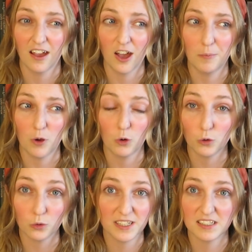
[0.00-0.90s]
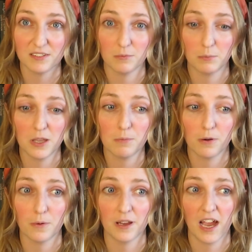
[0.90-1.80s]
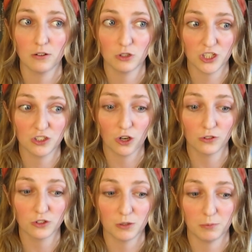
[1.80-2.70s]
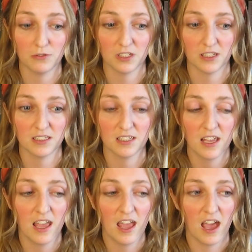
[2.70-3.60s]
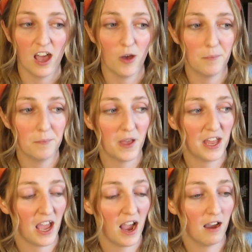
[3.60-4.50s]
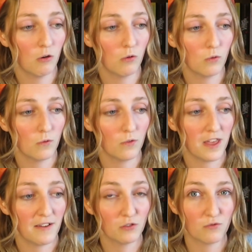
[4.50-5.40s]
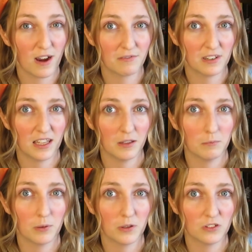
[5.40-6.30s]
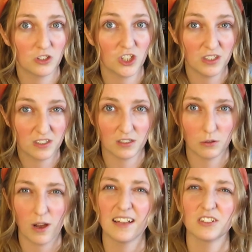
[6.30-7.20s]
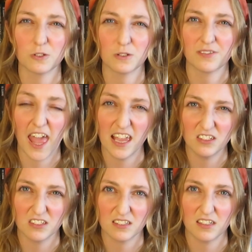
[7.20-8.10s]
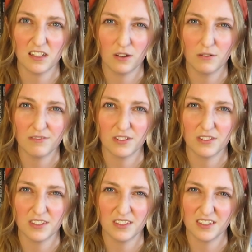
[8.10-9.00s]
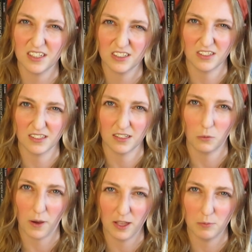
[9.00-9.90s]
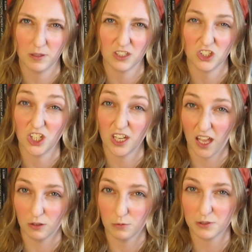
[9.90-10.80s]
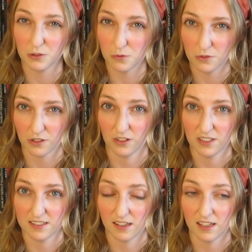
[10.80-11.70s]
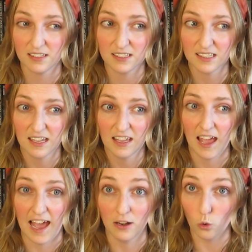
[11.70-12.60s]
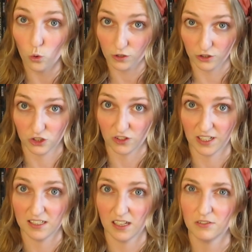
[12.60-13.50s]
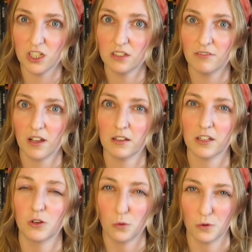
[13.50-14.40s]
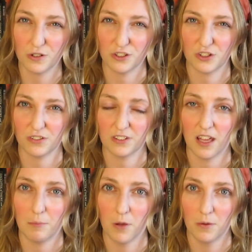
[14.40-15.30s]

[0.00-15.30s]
on all these different people and how she had contributed and how they're unraveling, but she still has sort of agency over the decisions in a way because she helped organise it and orchestrate it. If she had felt like an orchestra in that